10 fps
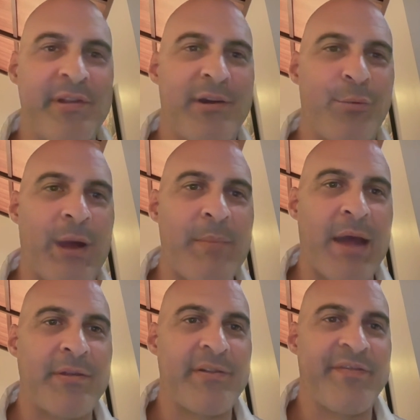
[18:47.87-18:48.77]
Zero to
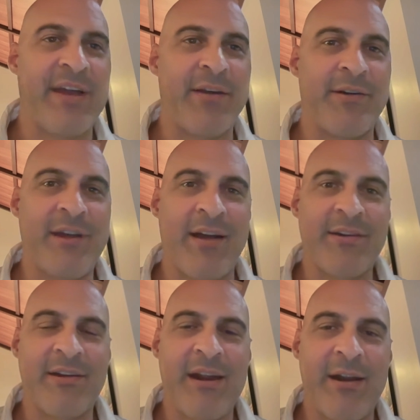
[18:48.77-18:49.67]
Webmaster founder,
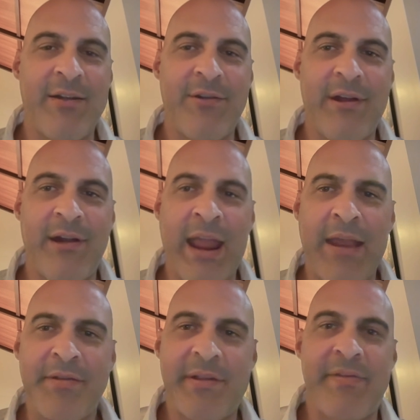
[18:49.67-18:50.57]
Dr. Kerry Kriger,
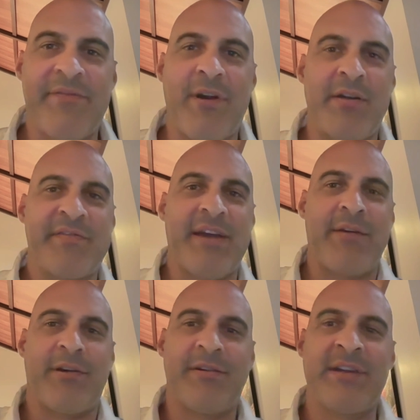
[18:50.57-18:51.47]
and Save the Frogs
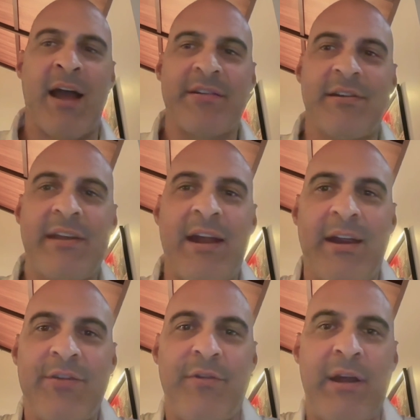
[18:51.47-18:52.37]
founder, Dr.
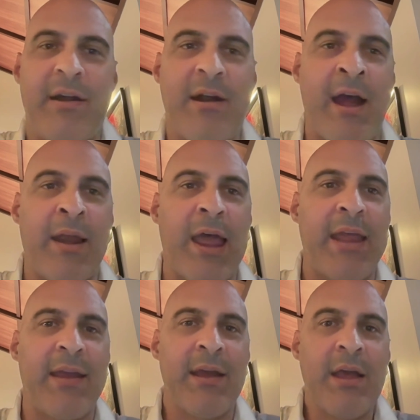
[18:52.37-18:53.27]
Kerry Kriger. I
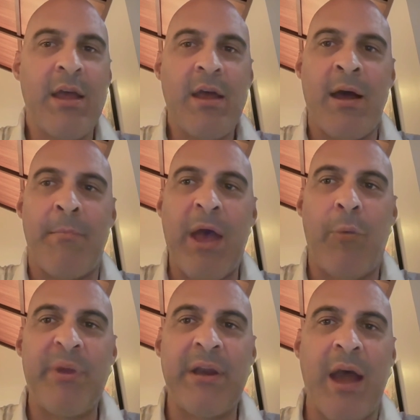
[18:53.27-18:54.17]
like
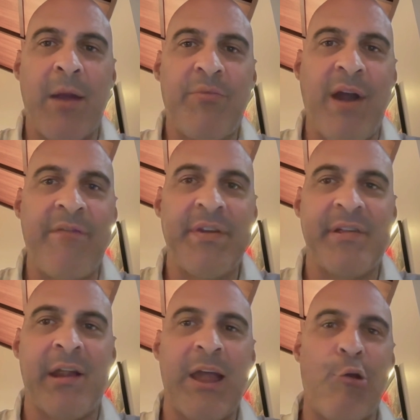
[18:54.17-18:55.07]
helping
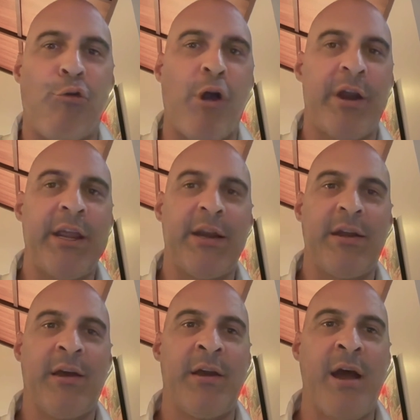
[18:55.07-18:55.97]
nonprofits. I like running
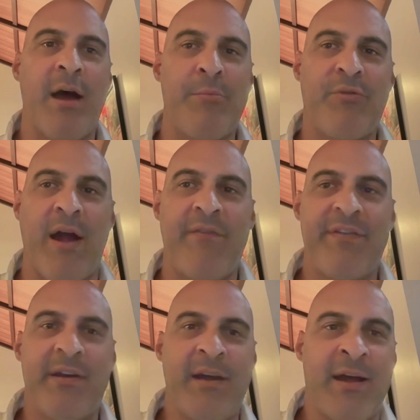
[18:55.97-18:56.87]
a
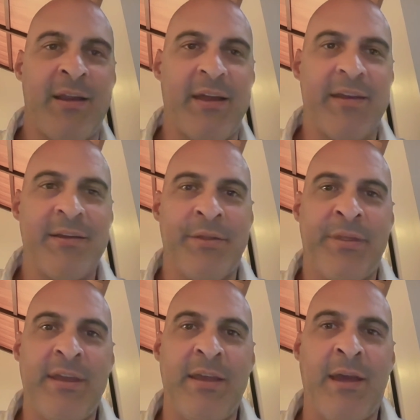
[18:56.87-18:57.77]
nonprofit. I like
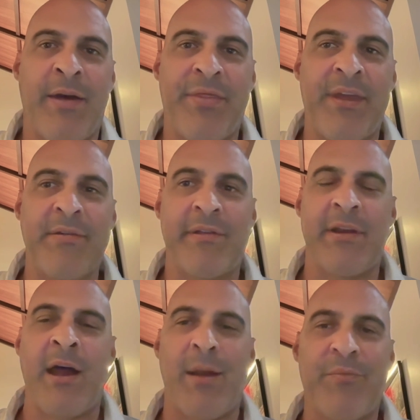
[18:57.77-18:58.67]
the things
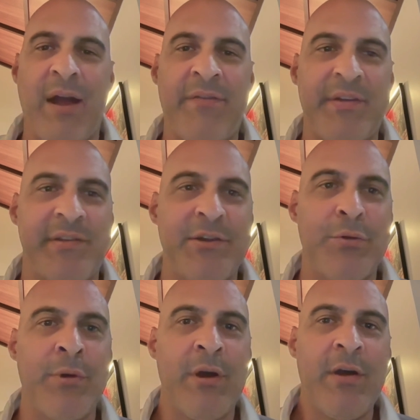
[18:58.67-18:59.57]
that nonprofits
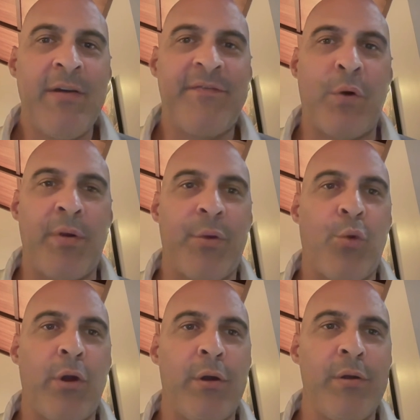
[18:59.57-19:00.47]
do for the
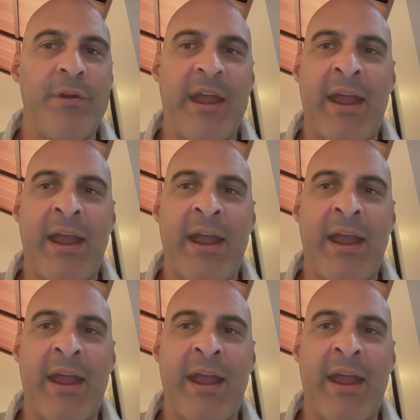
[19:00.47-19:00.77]
world.